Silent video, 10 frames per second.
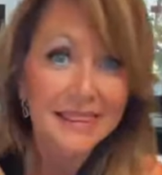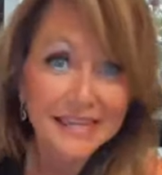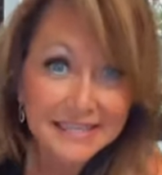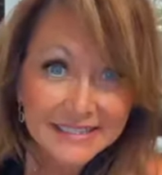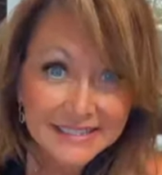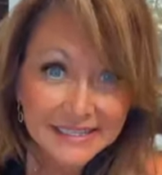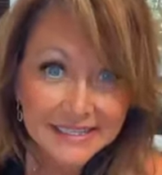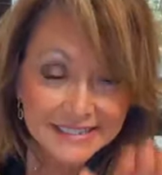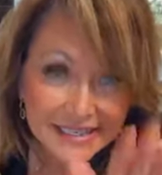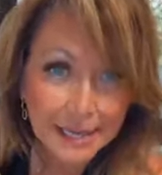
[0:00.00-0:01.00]
This
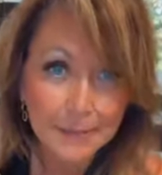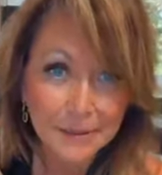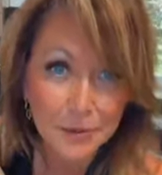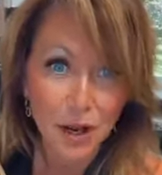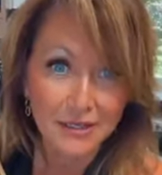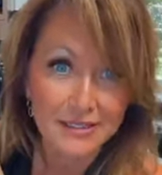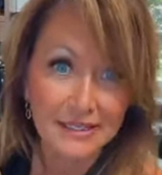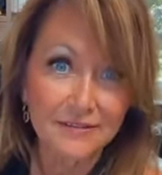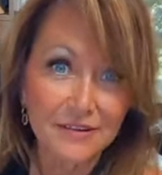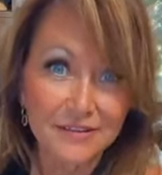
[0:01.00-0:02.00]
is the Epic box,
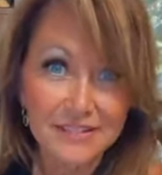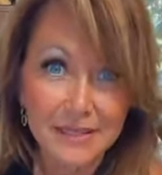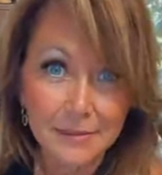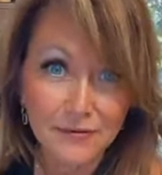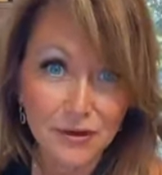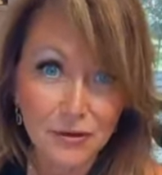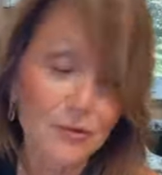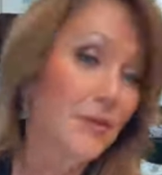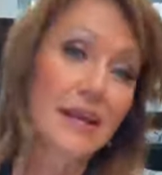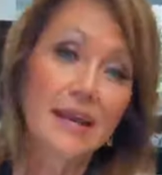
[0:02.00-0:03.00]
and if there's some of
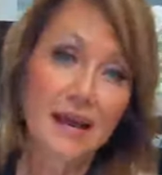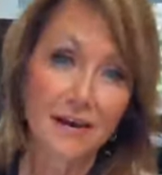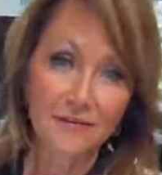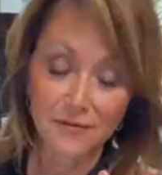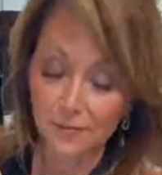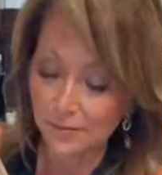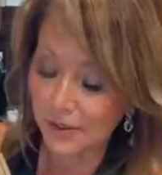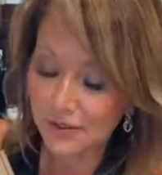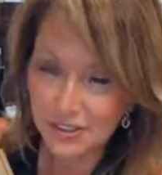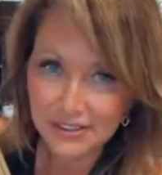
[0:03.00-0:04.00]
you that have
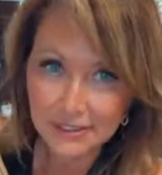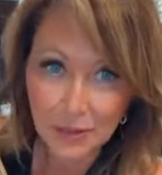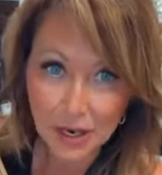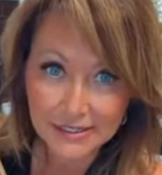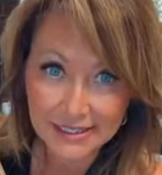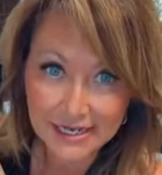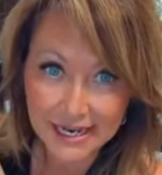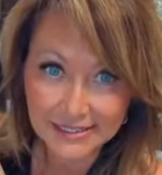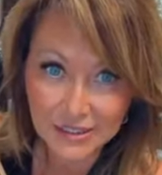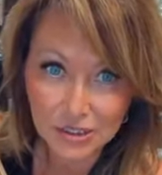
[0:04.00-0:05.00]
purchased the box and it
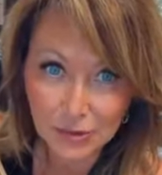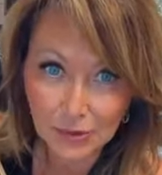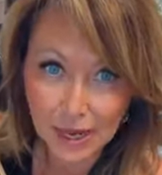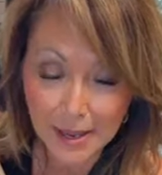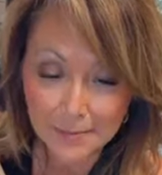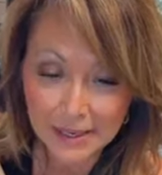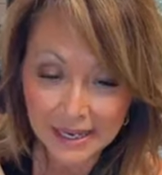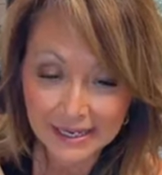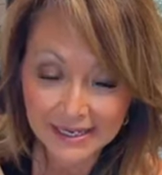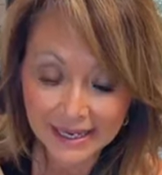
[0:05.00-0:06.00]
hasn't showed up
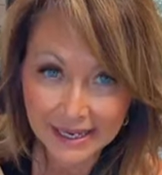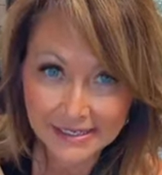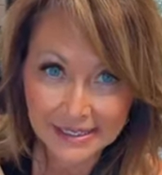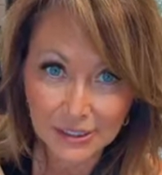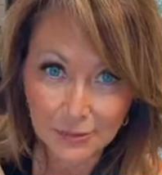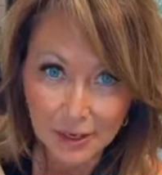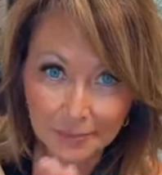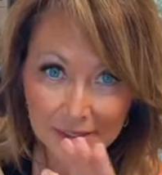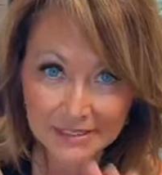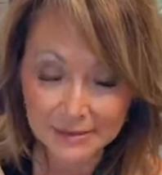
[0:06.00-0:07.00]
yet and you want
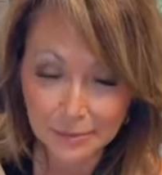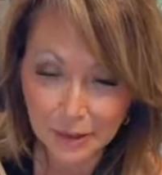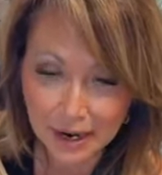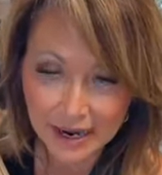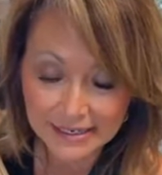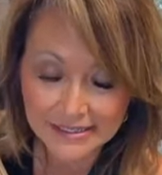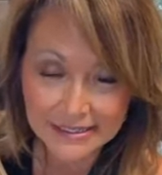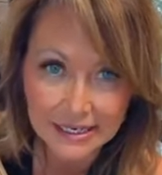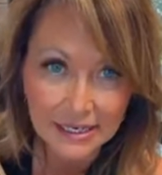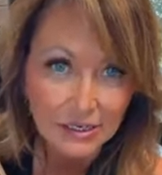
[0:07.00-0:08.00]
to be surprised,